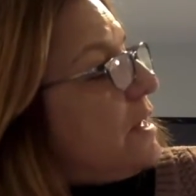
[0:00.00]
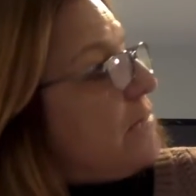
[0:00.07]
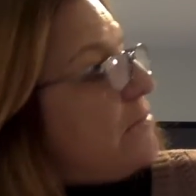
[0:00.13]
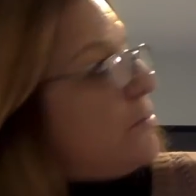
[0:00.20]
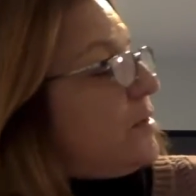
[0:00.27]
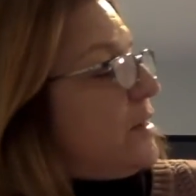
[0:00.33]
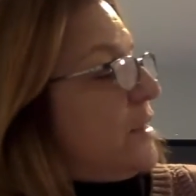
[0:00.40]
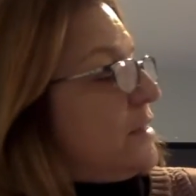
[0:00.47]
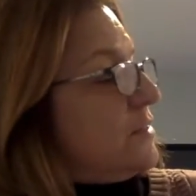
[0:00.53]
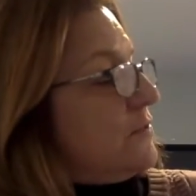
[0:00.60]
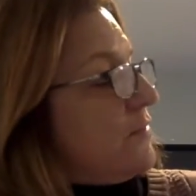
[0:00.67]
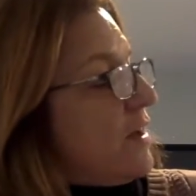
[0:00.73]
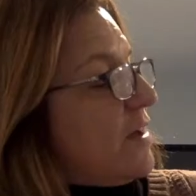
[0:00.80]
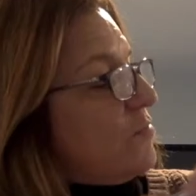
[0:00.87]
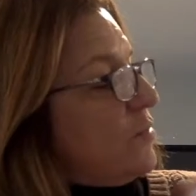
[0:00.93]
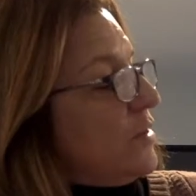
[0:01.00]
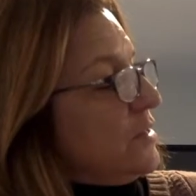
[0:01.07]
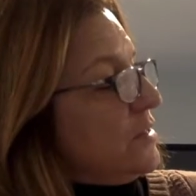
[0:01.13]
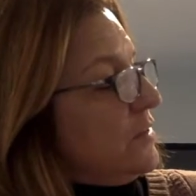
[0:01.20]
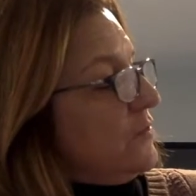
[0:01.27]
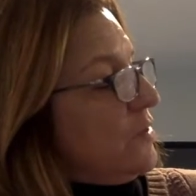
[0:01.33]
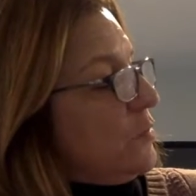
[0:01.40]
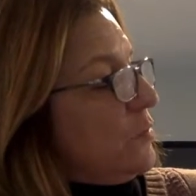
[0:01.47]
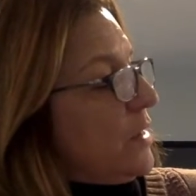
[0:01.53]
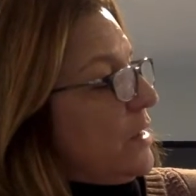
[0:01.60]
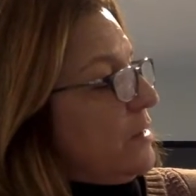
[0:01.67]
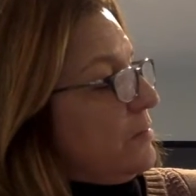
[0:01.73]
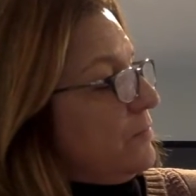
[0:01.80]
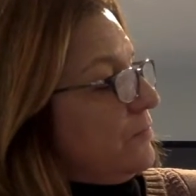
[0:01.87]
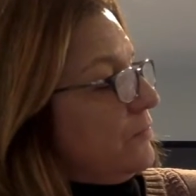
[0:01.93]
everybody gets 5 points if you
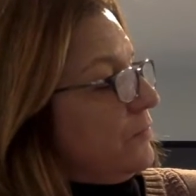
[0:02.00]
win.